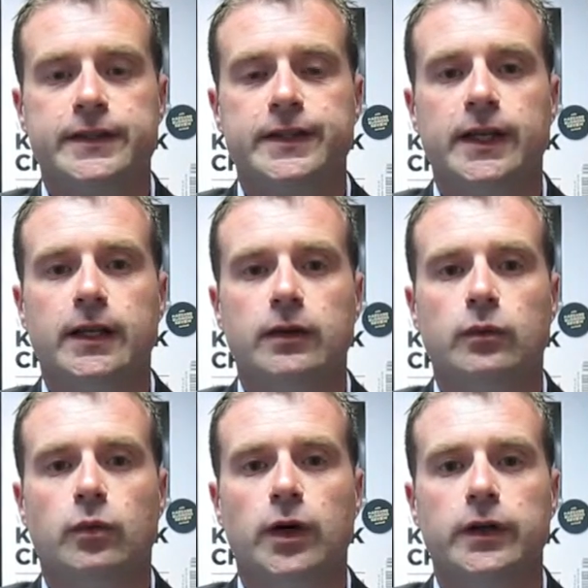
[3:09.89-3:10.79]
C
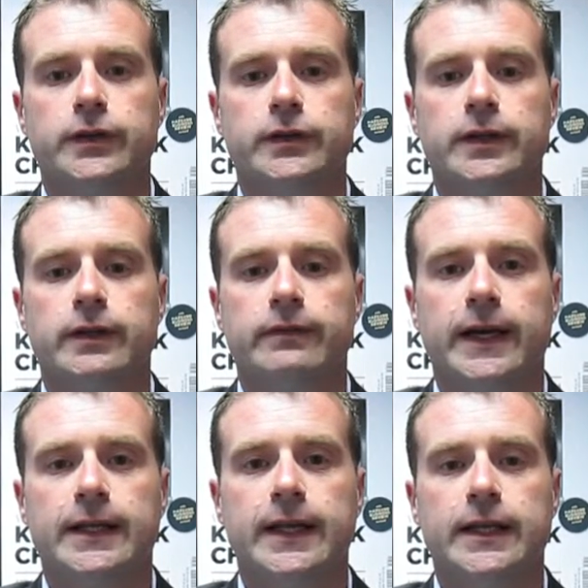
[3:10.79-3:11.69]
was the
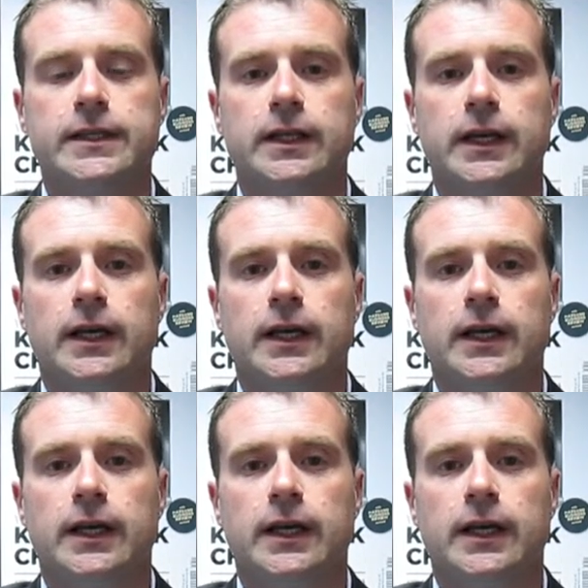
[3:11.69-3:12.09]
fact that,